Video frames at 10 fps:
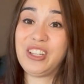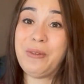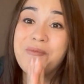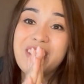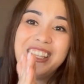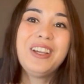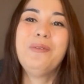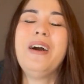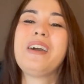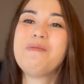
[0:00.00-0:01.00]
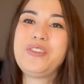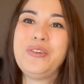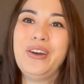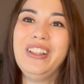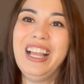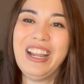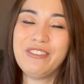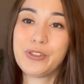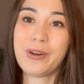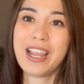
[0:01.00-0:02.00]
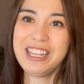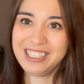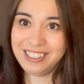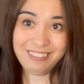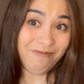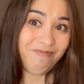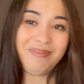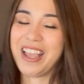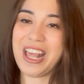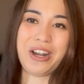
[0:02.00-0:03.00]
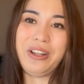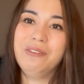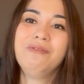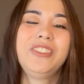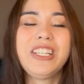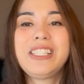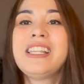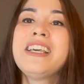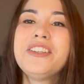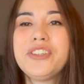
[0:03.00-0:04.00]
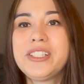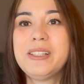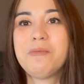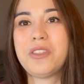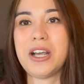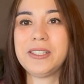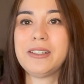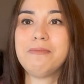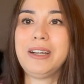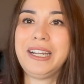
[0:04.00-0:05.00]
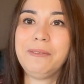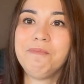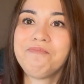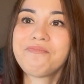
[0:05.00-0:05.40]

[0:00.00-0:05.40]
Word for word: So welcome to our lives, right? I don't know, just, just some thoughts of mine.